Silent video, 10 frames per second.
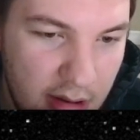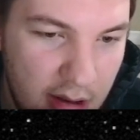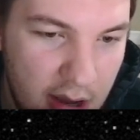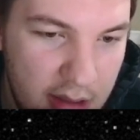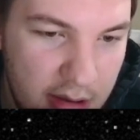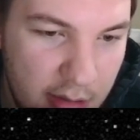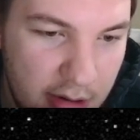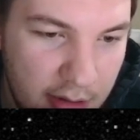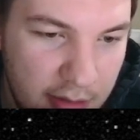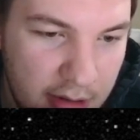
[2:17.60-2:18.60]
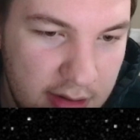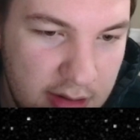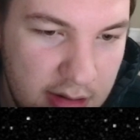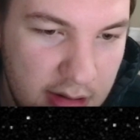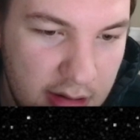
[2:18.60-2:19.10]
I think we're going to go for this.
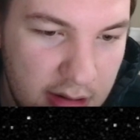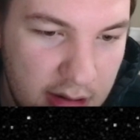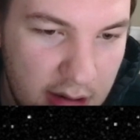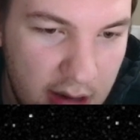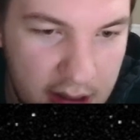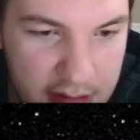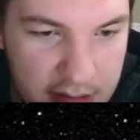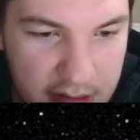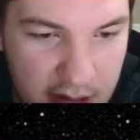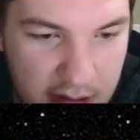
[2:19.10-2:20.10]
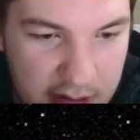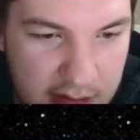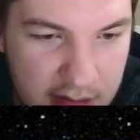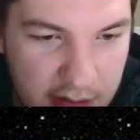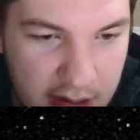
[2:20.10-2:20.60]
I think this is
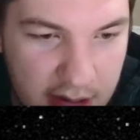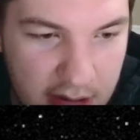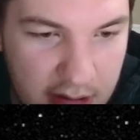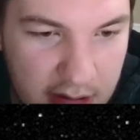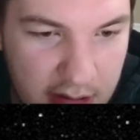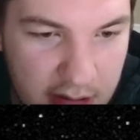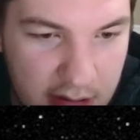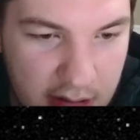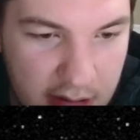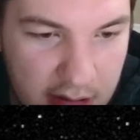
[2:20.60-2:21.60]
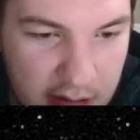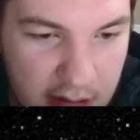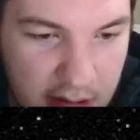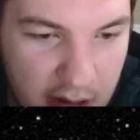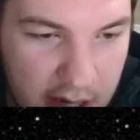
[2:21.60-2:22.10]
okay.
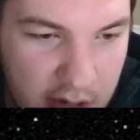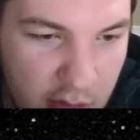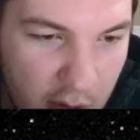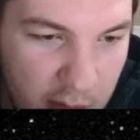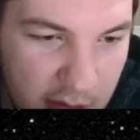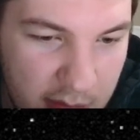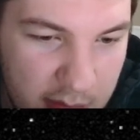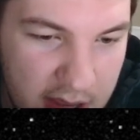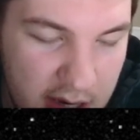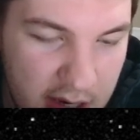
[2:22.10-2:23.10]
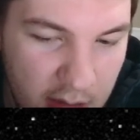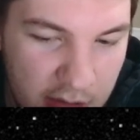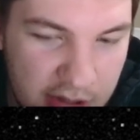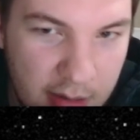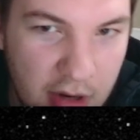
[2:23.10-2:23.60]
I do open up the pin here,
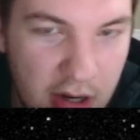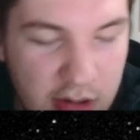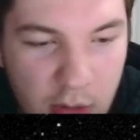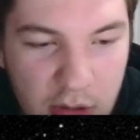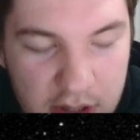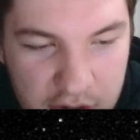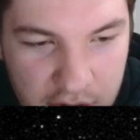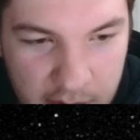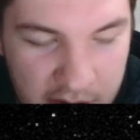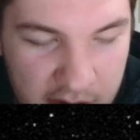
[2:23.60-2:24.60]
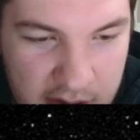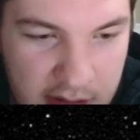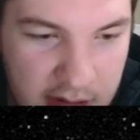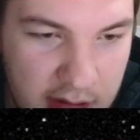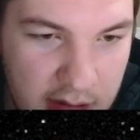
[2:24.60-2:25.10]
which I'm not totally sure about,
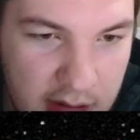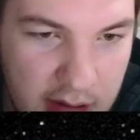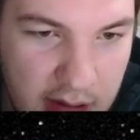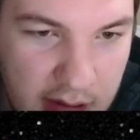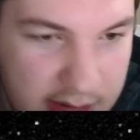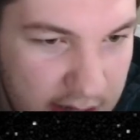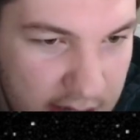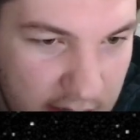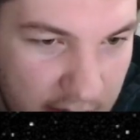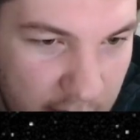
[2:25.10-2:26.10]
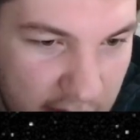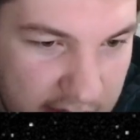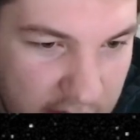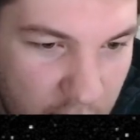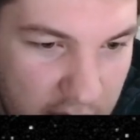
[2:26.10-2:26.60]
because then he can like bring his
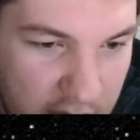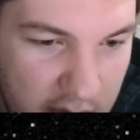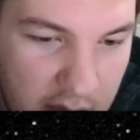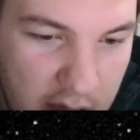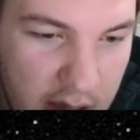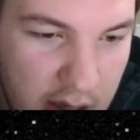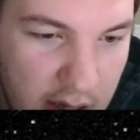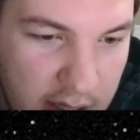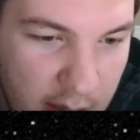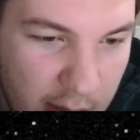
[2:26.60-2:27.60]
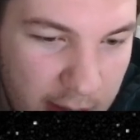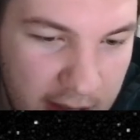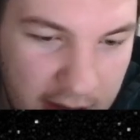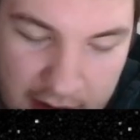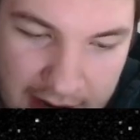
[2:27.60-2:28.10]
queen, double pin,
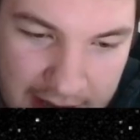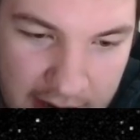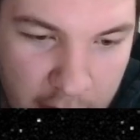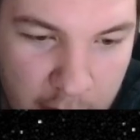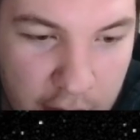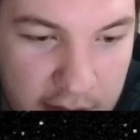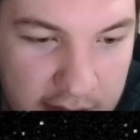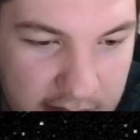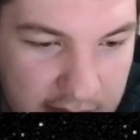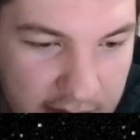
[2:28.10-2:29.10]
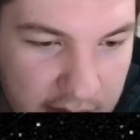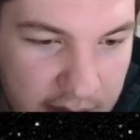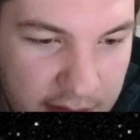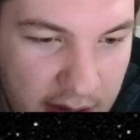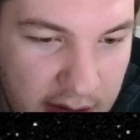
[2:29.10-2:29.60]
and then I can never move this because I have to
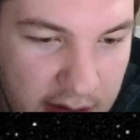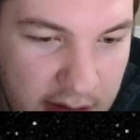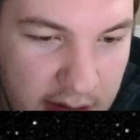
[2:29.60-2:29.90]
defend it.